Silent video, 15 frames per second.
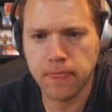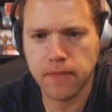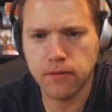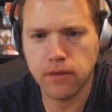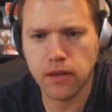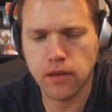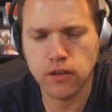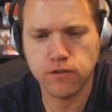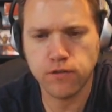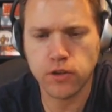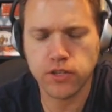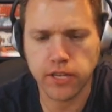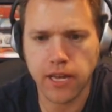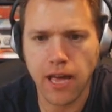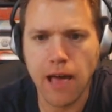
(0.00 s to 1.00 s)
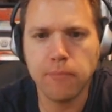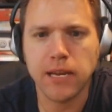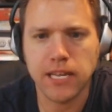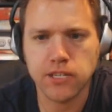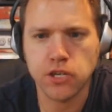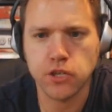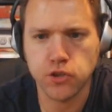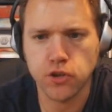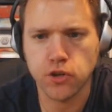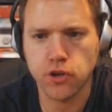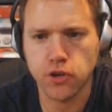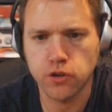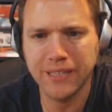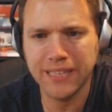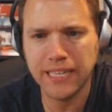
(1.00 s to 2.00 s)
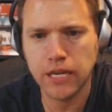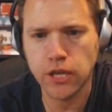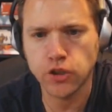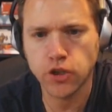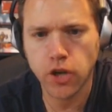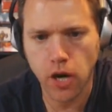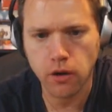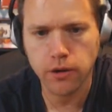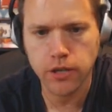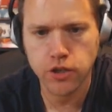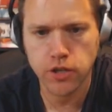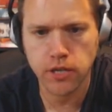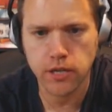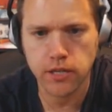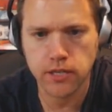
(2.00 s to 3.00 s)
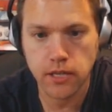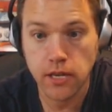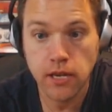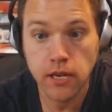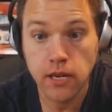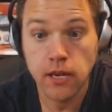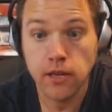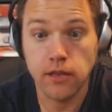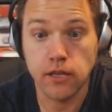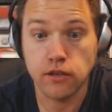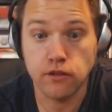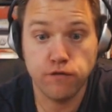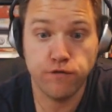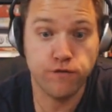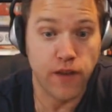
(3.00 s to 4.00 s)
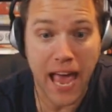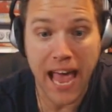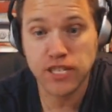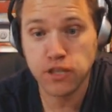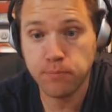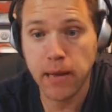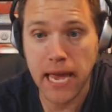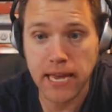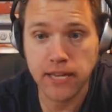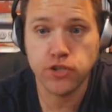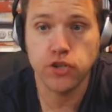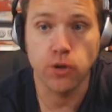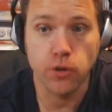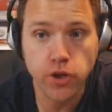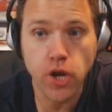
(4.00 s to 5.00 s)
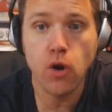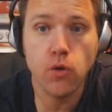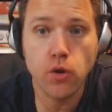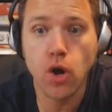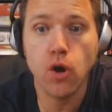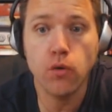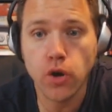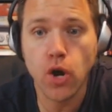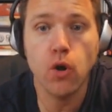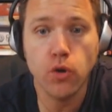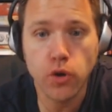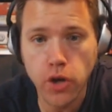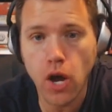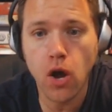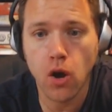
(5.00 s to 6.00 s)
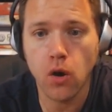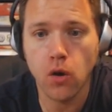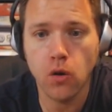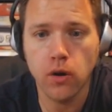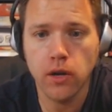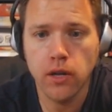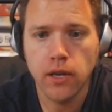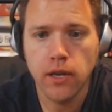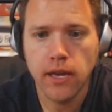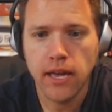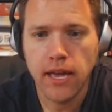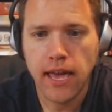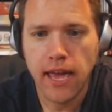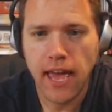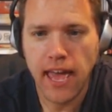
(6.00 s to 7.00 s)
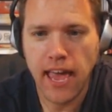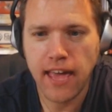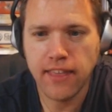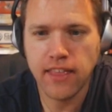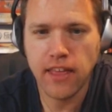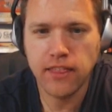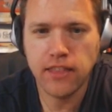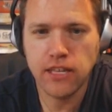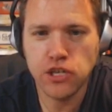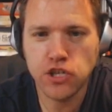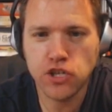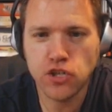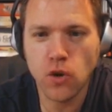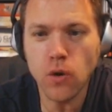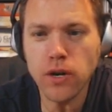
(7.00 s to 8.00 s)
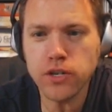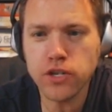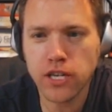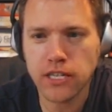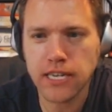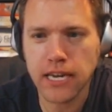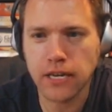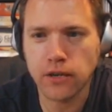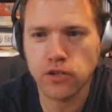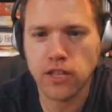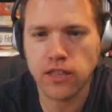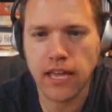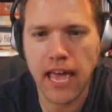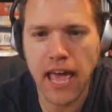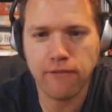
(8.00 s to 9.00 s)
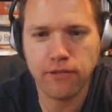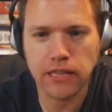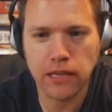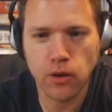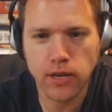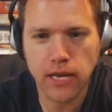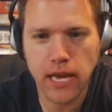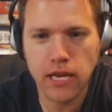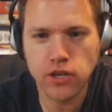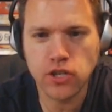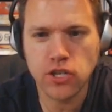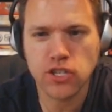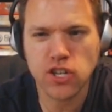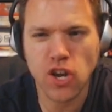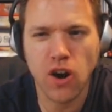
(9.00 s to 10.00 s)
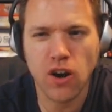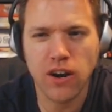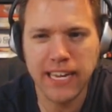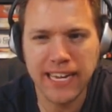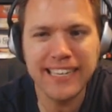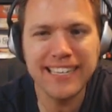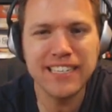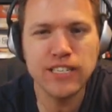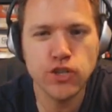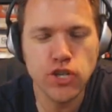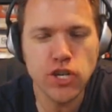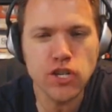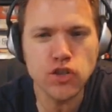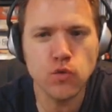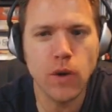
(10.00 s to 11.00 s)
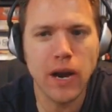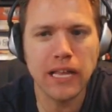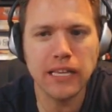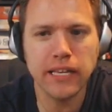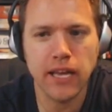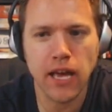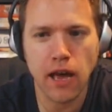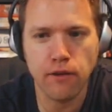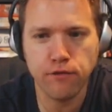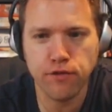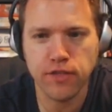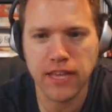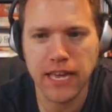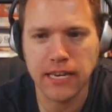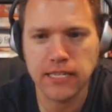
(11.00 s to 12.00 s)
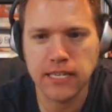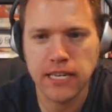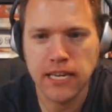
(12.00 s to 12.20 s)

as far as the combat is concerned, really encourages this fast-paced, you'll go, go, go, go, and then these storage containers that they have at locations are hidden just well enough that